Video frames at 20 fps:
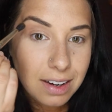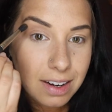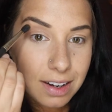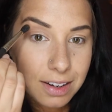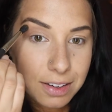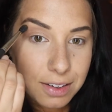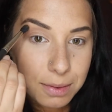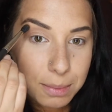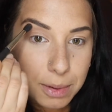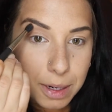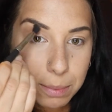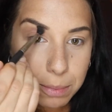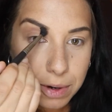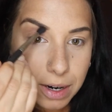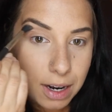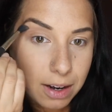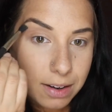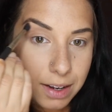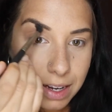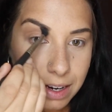under my
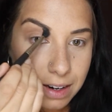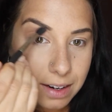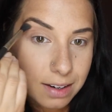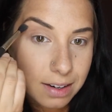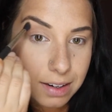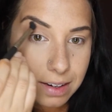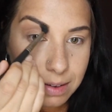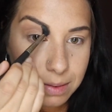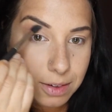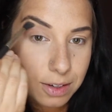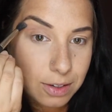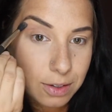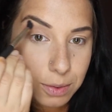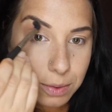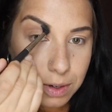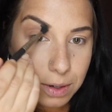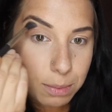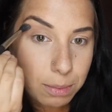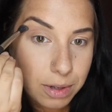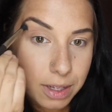brow here. I just
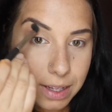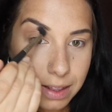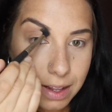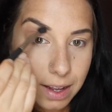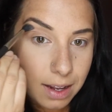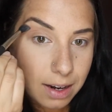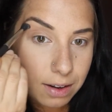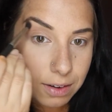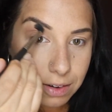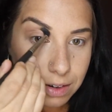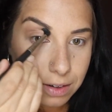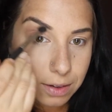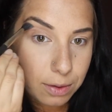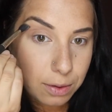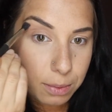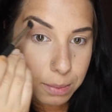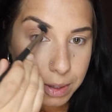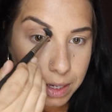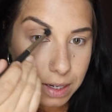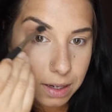want to blend that out a
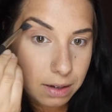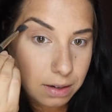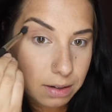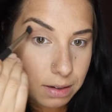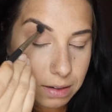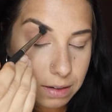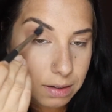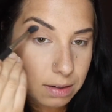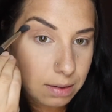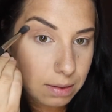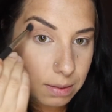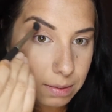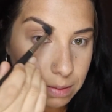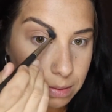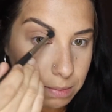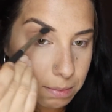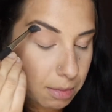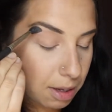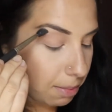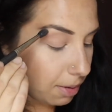little bit.
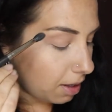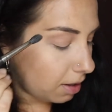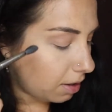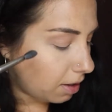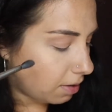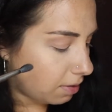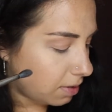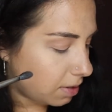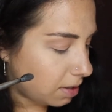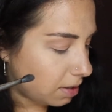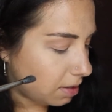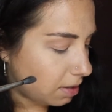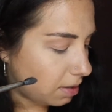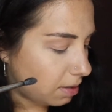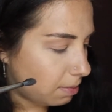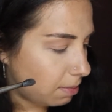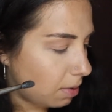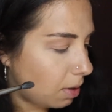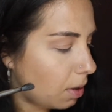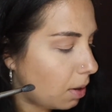Maybe I'll use
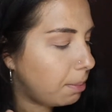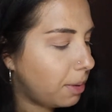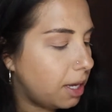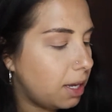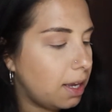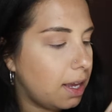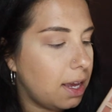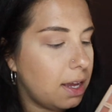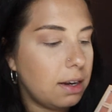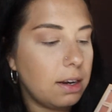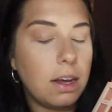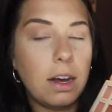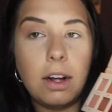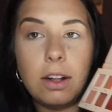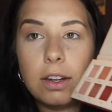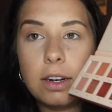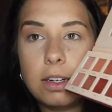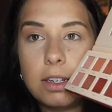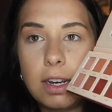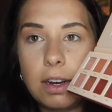this pecan
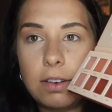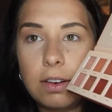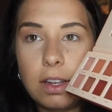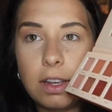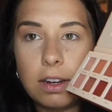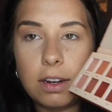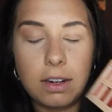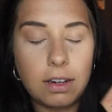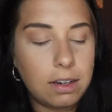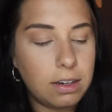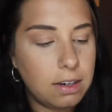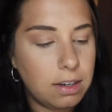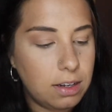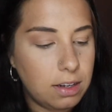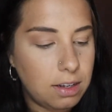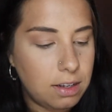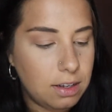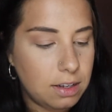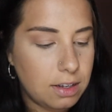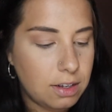color down here
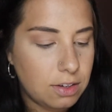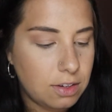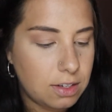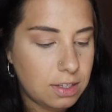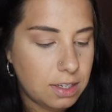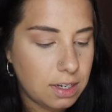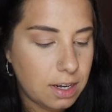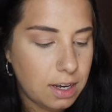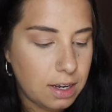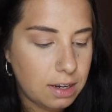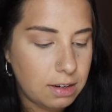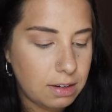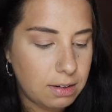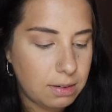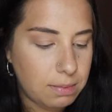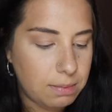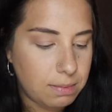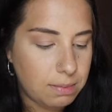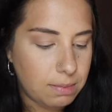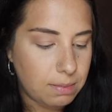just to kind
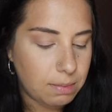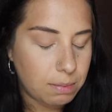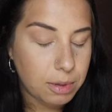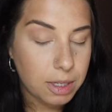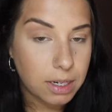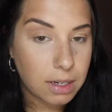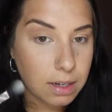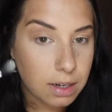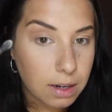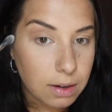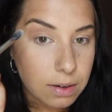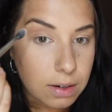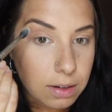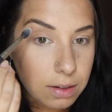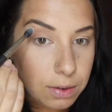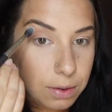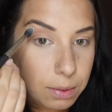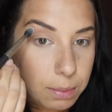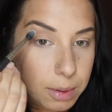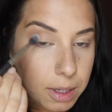of blend it out a
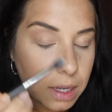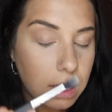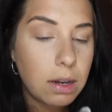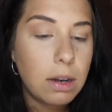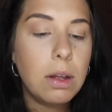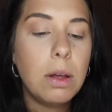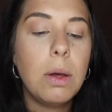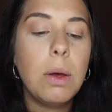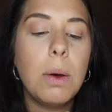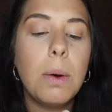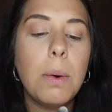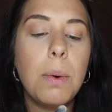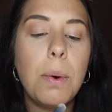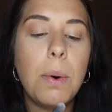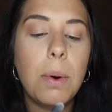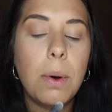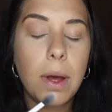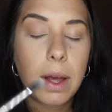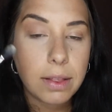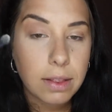little bit
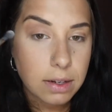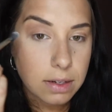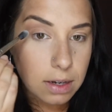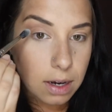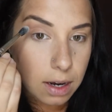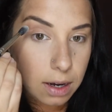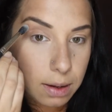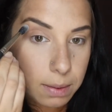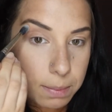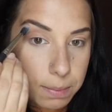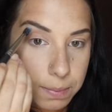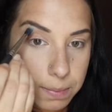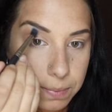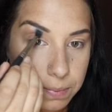at the top.